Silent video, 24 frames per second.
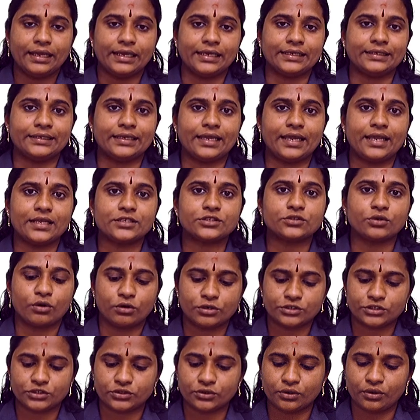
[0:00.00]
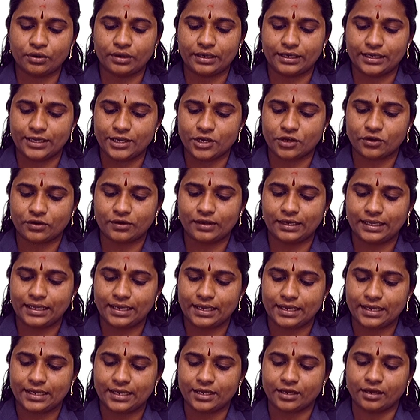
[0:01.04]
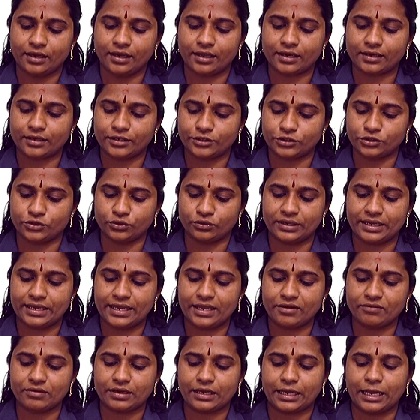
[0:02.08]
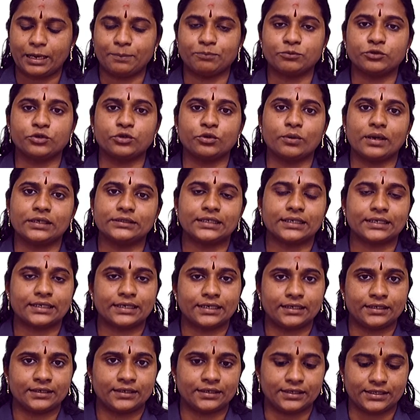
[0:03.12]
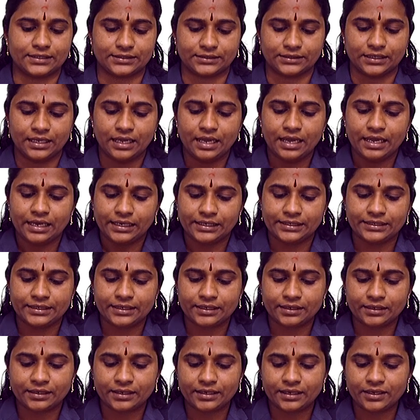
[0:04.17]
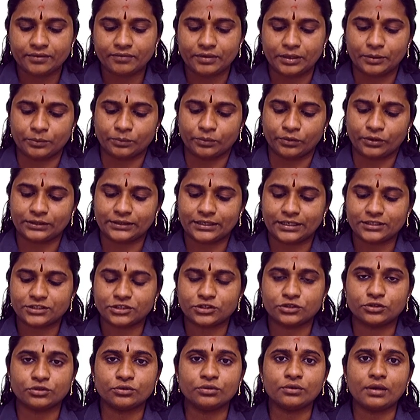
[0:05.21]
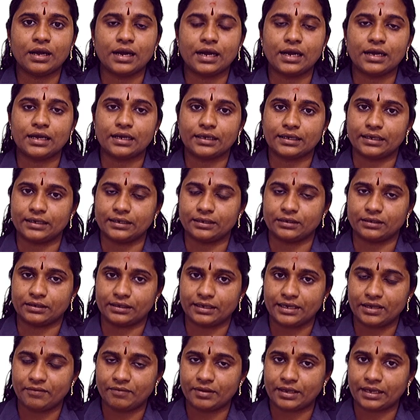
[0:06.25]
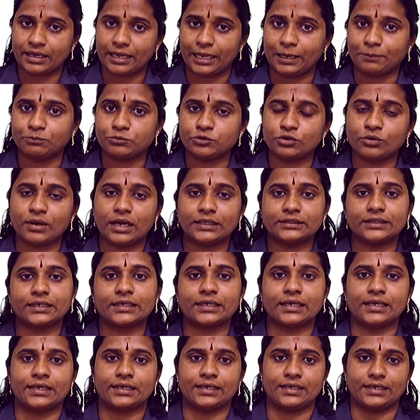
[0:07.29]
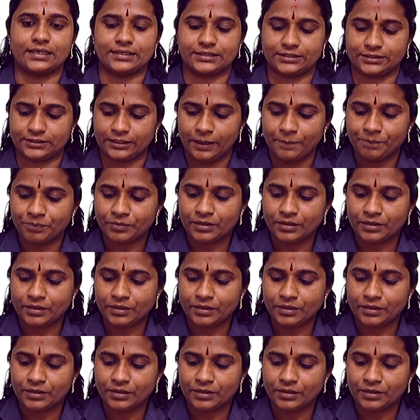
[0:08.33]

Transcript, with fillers: India is also equally eager to give help to other countries. India give importance to uh, giving help to other countries.